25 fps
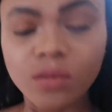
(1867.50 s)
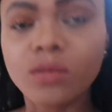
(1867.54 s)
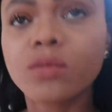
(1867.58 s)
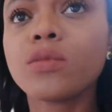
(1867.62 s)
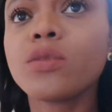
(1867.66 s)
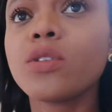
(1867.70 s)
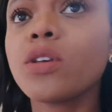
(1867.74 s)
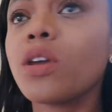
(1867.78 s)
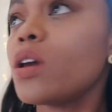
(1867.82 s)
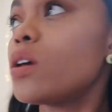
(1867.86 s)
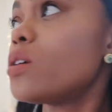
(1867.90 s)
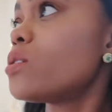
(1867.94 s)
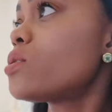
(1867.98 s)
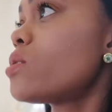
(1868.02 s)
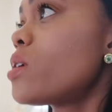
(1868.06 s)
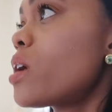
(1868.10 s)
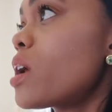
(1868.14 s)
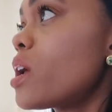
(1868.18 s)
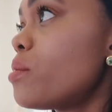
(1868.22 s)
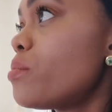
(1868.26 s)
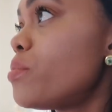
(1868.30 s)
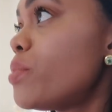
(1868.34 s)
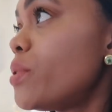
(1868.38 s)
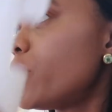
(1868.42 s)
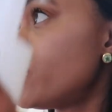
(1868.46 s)
Okay, so I
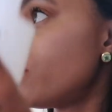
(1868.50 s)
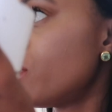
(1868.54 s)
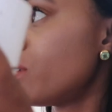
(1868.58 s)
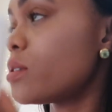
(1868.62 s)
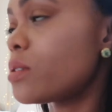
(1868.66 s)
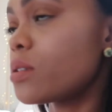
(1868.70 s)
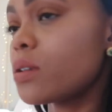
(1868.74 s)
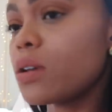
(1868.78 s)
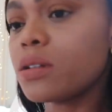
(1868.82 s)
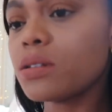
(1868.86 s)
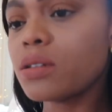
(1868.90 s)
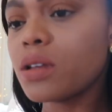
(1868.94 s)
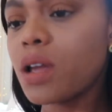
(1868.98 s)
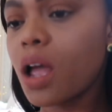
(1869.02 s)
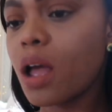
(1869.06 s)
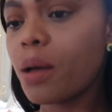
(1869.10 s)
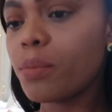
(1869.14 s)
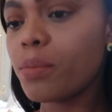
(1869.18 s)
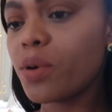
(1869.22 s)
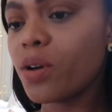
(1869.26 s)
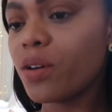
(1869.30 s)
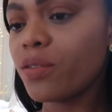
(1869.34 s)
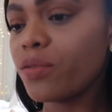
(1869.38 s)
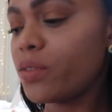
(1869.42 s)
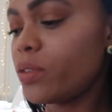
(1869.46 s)
can put this on
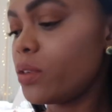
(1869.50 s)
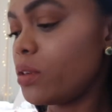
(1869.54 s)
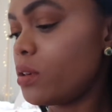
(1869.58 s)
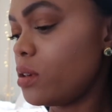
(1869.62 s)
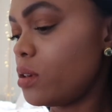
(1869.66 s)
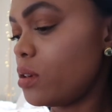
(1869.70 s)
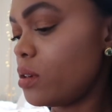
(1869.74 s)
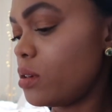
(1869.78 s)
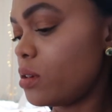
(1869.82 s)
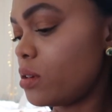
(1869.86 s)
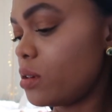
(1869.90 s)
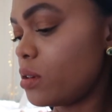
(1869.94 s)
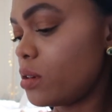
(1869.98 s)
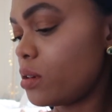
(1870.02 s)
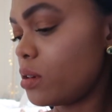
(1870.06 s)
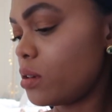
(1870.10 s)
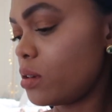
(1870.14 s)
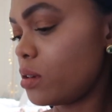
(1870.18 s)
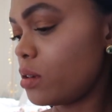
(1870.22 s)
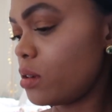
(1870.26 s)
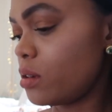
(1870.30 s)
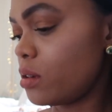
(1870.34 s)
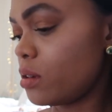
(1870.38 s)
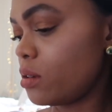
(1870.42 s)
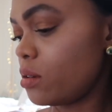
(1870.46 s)
top of the
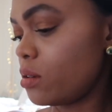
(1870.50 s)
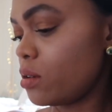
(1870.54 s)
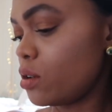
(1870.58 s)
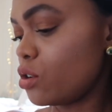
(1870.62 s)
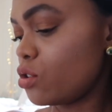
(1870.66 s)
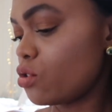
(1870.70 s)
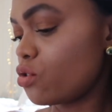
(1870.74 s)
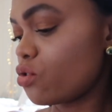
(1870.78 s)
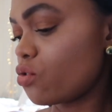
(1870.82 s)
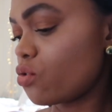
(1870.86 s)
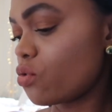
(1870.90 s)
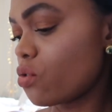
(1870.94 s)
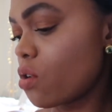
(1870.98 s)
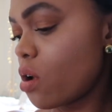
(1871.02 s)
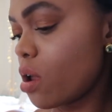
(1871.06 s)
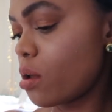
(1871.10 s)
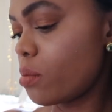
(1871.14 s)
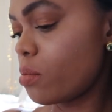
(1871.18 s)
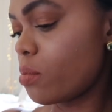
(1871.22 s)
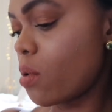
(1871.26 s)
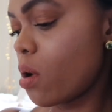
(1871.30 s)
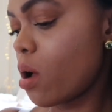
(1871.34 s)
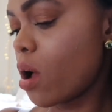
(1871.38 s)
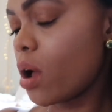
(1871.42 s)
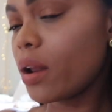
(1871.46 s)

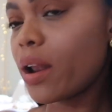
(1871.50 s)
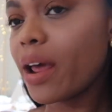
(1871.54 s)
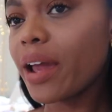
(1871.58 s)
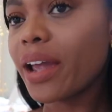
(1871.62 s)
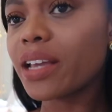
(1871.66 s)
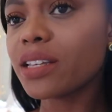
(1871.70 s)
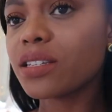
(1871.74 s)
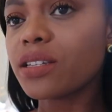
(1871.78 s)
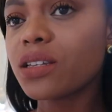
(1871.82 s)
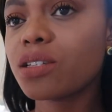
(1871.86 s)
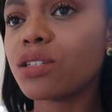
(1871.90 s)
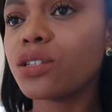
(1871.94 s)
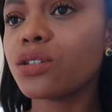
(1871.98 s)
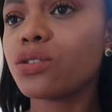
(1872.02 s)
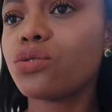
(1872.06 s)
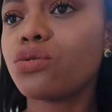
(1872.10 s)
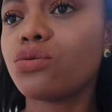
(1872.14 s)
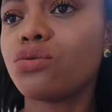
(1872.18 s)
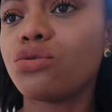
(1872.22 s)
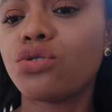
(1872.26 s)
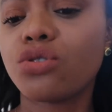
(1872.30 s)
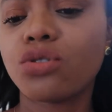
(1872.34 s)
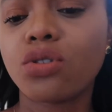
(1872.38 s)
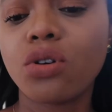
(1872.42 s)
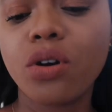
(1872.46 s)
tripod. I guess this is
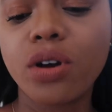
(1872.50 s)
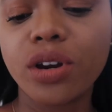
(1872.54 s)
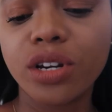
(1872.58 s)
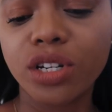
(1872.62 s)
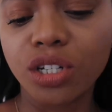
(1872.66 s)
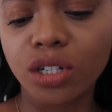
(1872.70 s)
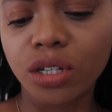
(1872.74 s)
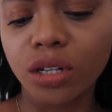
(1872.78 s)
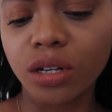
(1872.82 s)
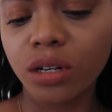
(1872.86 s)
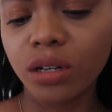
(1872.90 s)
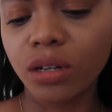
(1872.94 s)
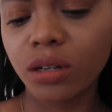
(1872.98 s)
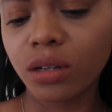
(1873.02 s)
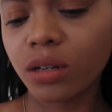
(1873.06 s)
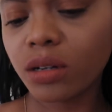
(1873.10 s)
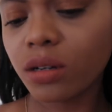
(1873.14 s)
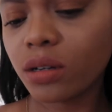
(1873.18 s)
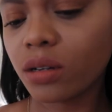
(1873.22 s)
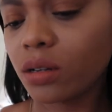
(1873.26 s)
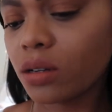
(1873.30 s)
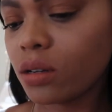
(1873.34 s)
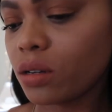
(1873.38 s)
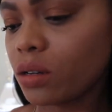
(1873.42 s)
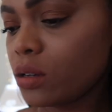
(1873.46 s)
to charge it.
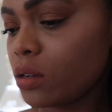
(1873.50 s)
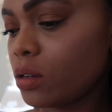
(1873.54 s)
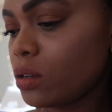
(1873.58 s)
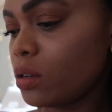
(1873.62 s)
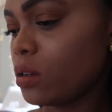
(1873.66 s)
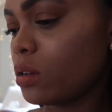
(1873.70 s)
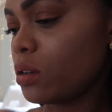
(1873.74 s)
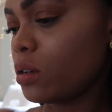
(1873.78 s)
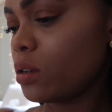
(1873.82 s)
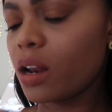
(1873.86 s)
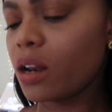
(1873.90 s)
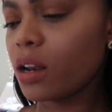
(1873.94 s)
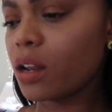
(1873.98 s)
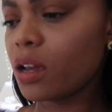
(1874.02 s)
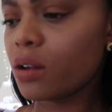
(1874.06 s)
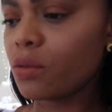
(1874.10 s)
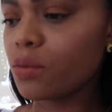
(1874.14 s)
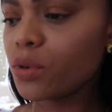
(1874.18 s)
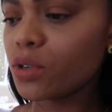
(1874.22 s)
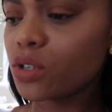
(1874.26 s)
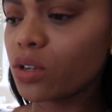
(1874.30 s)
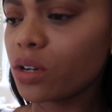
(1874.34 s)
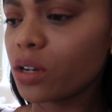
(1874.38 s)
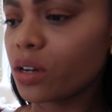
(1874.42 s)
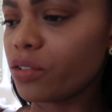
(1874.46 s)
I
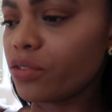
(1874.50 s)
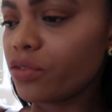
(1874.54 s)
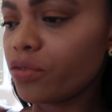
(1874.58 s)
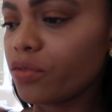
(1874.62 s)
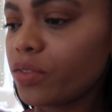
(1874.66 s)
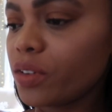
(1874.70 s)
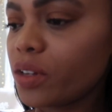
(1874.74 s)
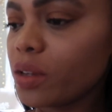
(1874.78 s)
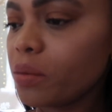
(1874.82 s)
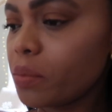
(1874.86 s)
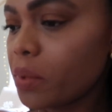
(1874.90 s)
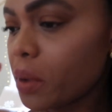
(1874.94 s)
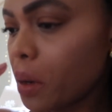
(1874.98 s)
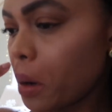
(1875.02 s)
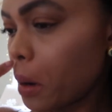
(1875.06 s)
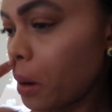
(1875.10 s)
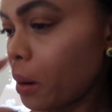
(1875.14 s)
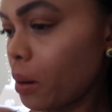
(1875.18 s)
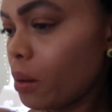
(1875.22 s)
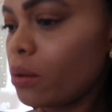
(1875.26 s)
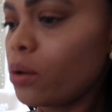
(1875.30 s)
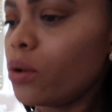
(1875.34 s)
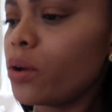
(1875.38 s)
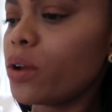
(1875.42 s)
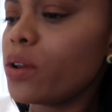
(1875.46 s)
wish you could flip it.
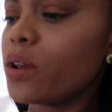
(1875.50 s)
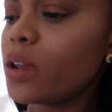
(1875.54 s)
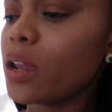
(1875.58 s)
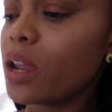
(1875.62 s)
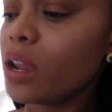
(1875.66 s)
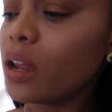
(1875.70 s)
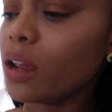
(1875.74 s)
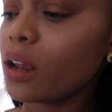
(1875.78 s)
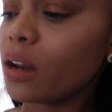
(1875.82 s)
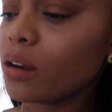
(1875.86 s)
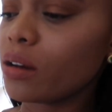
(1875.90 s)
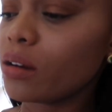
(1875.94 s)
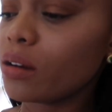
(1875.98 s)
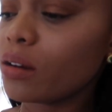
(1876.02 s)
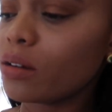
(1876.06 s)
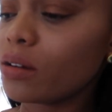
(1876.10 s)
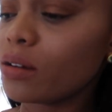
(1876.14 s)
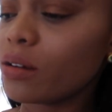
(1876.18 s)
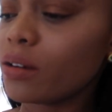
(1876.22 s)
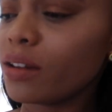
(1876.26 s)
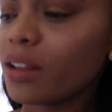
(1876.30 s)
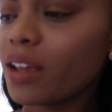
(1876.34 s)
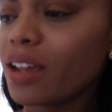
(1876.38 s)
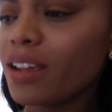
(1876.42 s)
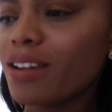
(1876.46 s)
No, you can.
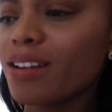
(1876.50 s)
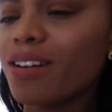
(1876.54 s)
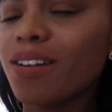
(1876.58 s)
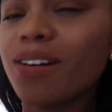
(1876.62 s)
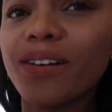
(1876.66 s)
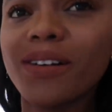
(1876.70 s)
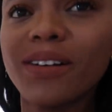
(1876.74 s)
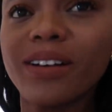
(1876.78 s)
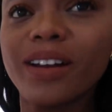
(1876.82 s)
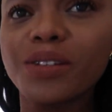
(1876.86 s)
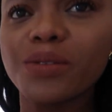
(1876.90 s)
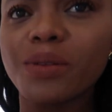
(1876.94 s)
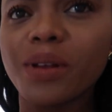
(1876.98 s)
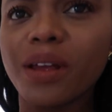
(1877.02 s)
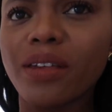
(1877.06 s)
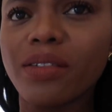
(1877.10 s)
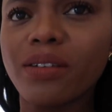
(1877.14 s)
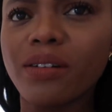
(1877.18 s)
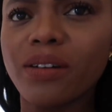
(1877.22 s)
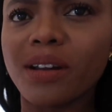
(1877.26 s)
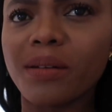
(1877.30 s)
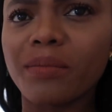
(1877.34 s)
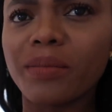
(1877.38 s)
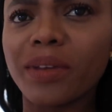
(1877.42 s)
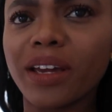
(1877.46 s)
But there you go. That's what I
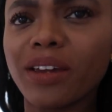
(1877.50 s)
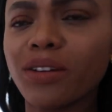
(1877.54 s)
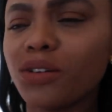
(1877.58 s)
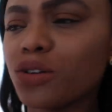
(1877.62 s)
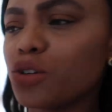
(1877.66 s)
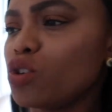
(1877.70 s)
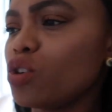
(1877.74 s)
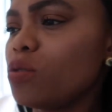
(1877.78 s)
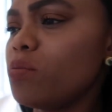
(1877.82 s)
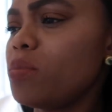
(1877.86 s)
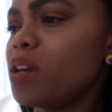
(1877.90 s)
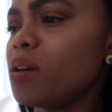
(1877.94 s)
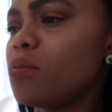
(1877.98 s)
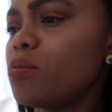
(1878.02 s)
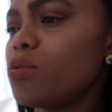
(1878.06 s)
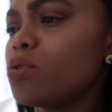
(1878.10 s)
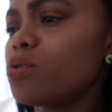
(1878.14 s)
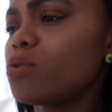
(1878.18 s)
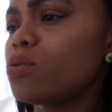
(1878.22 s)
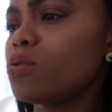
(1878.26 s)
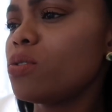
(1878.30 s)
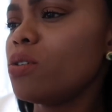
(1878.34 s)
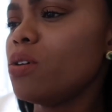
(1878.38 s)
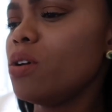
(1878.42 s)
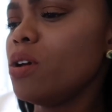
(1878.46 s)
thought. I'm like, you should be able
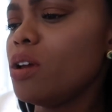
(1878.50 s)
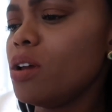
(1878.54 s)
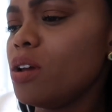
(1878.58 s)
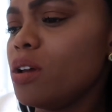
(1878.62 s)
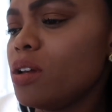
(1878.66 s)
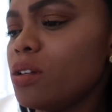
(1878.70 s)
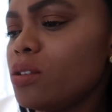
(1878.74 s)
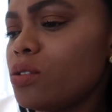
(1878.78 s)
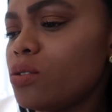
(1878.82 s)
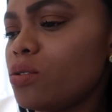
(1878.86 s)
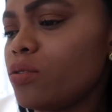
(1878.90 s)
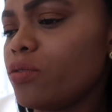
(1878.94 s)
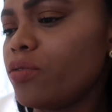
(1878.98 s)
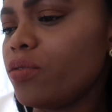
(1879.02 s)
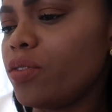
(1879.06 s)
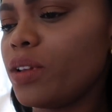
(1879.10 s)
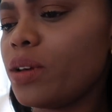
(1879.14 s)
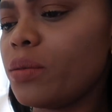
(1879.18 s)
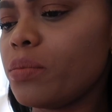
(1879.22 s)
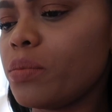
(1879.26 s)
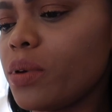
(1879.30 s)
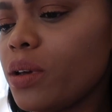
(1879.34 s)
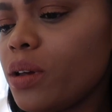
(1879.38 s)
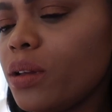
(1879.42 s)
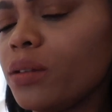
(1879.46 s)
to
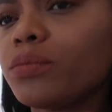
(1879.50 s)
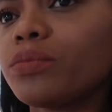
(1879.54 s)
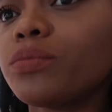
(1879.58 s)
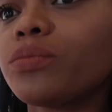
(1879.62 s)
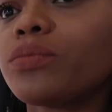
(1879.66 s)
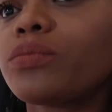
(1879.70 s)
flip it.